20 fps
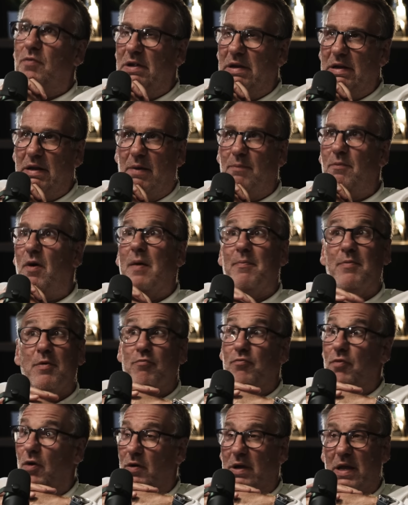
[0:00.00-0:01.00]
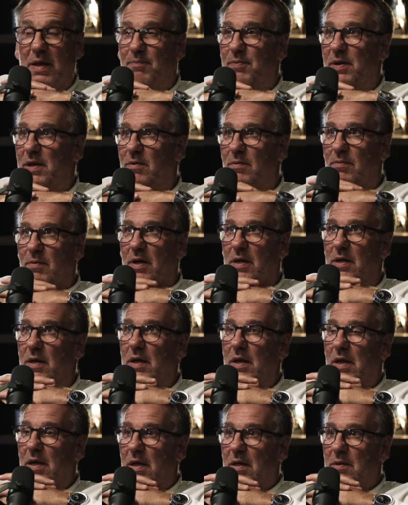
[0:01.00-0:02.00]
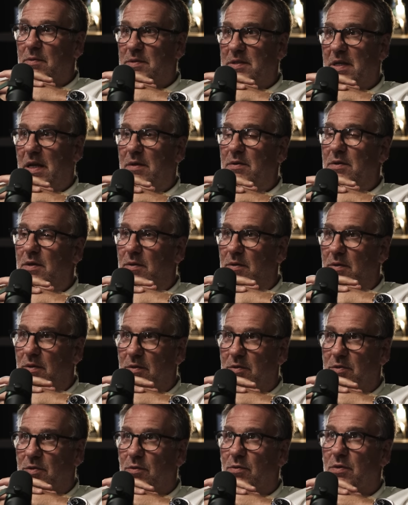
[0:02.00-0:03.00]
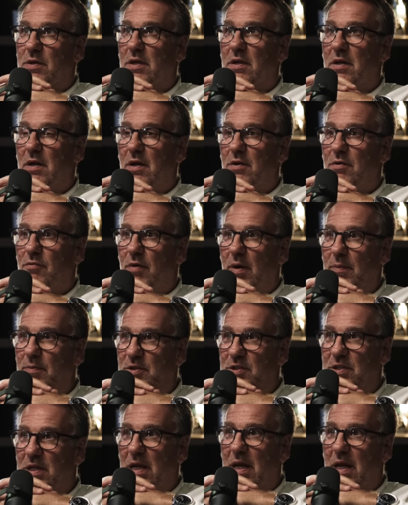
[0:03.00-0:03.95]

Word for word: Really, I might be wrong here. People might say you're talking a load of rubbish